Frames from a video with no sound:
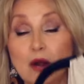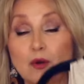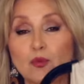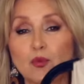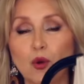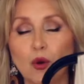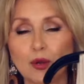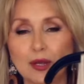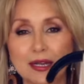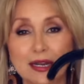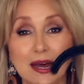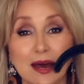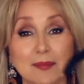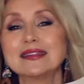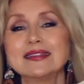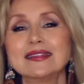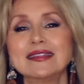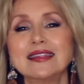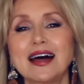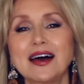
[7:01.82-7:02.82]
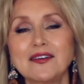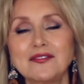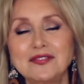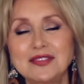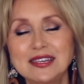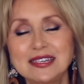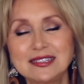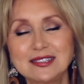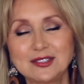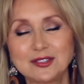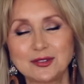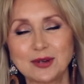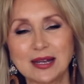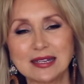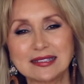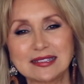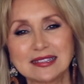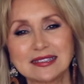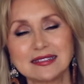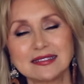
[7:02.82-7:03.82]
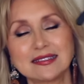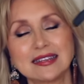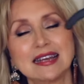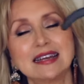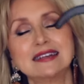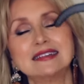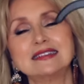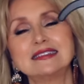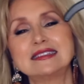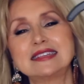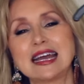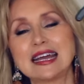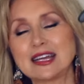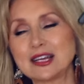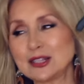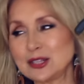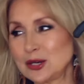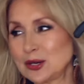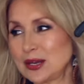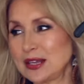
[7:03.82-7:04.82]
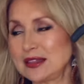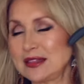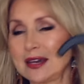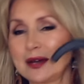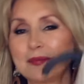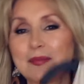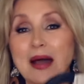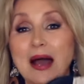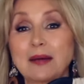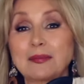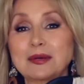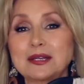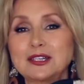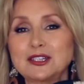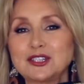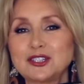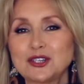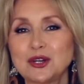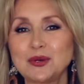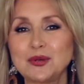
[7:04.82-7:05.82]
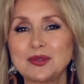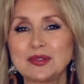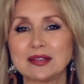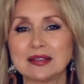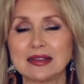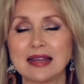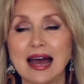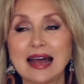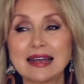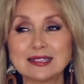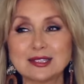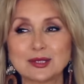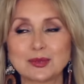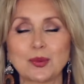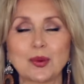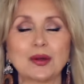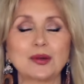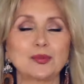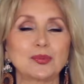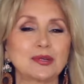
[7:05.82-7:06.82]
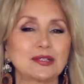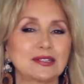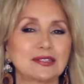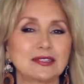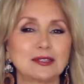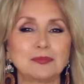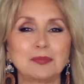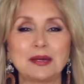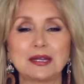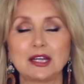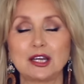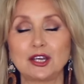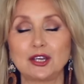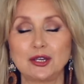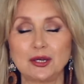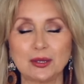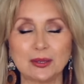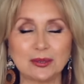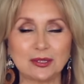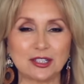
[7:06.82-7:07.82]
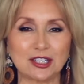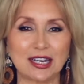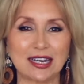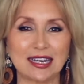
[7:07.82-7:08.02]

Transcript: and roll it up. Love these dresses. Take a look at them. I'm going to show you the last one, which has been a huge